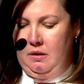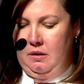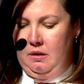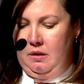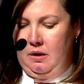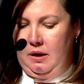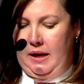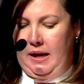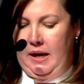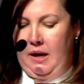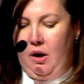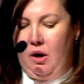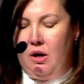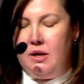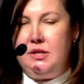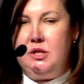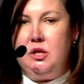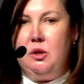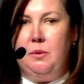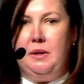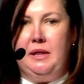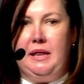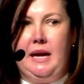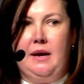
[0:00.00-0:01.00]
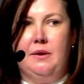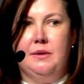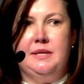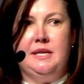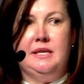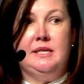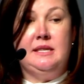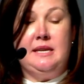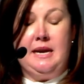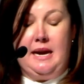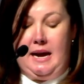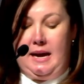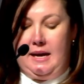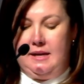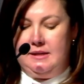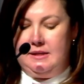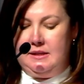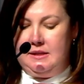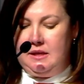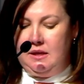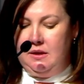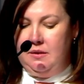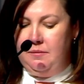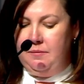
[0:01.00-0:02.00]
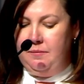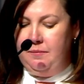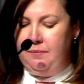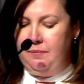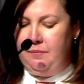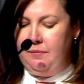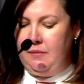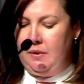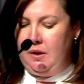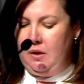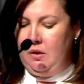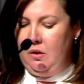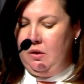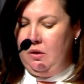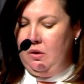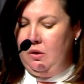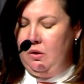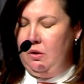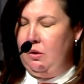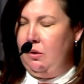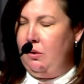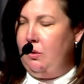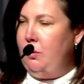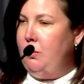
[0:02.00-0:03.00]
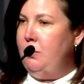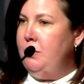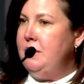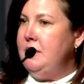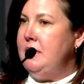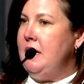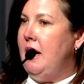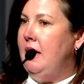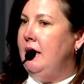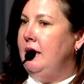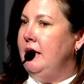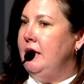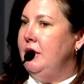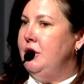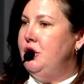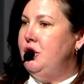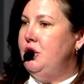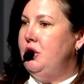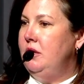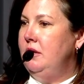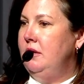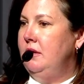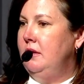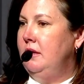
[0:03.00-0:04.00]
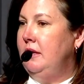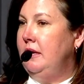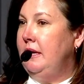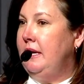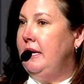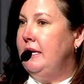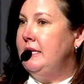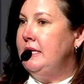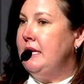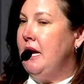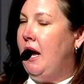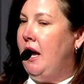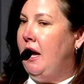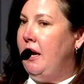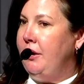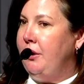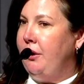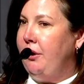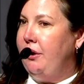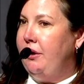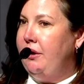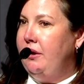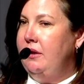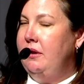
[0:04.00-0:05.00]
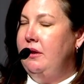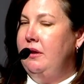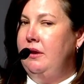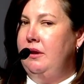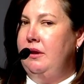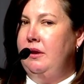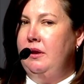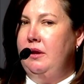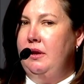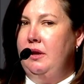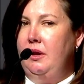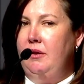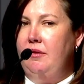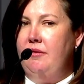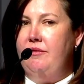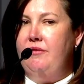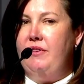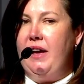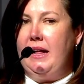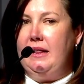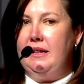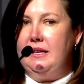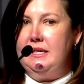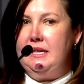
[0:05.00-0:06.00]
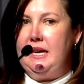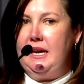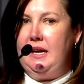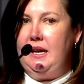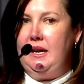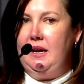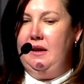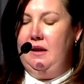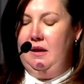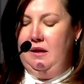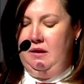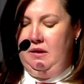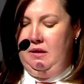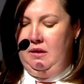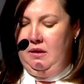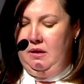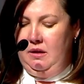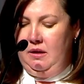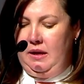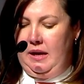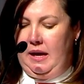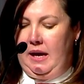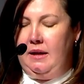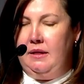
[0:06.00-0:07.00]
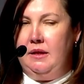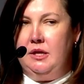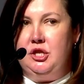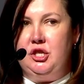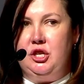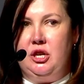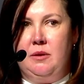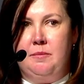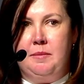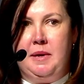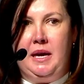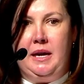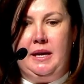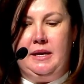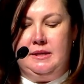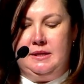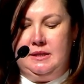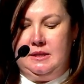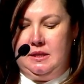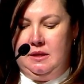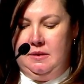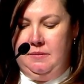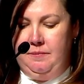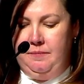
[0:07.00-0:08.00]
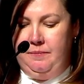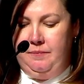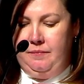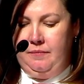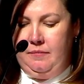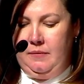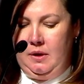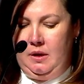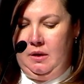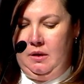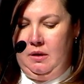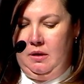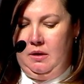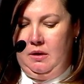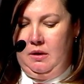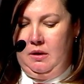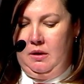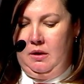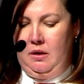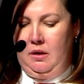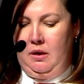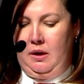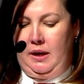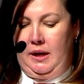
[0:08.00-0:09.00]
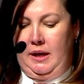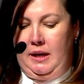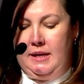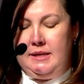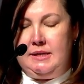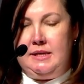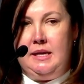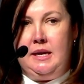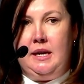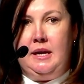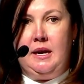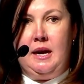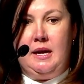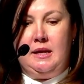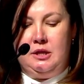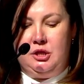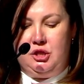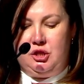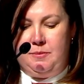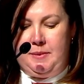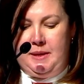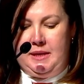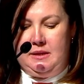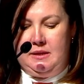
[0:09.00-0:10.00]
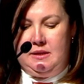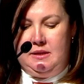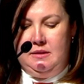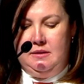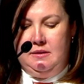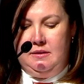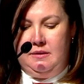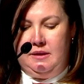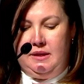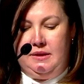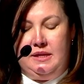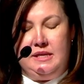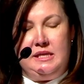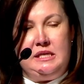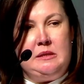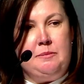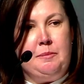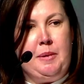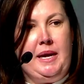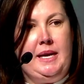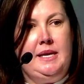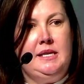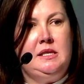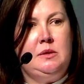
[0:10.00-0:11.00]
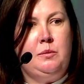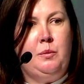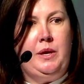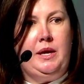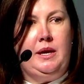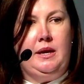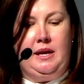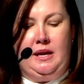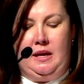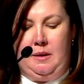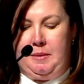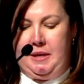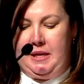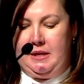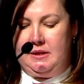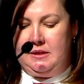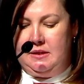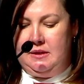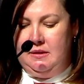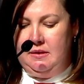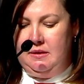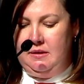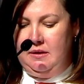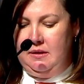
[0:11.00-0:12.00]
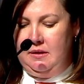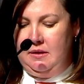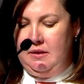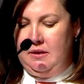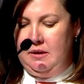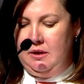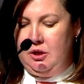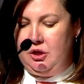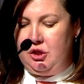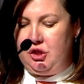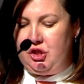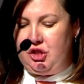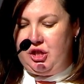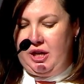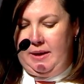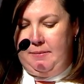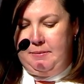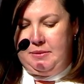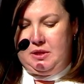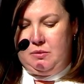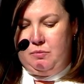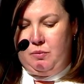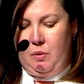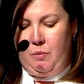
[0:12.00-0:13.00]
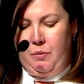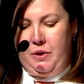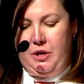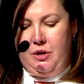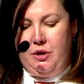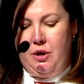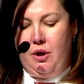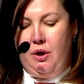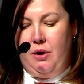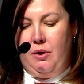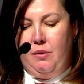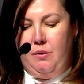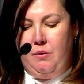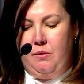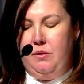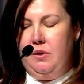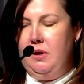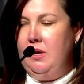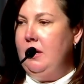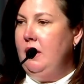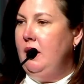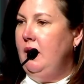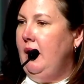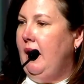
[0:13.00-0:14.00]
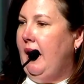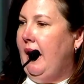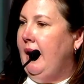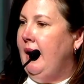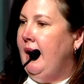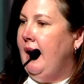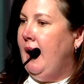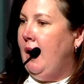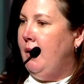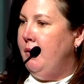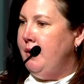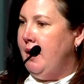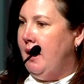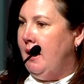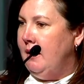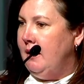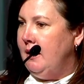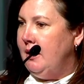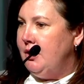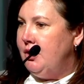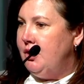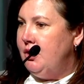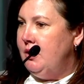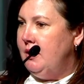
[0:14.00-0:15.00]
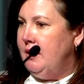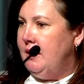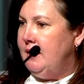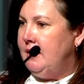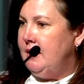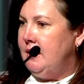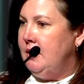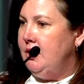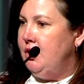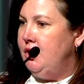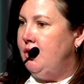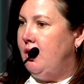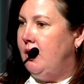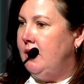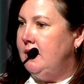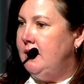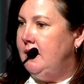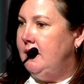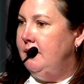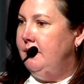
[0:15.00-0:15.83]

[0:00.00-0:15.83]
It also allows us to ask, whose knowledge gets honored, validated, and legitimized? It is an acknowledgement that the space we inhabit shapes what we know and how knowledge is constructed.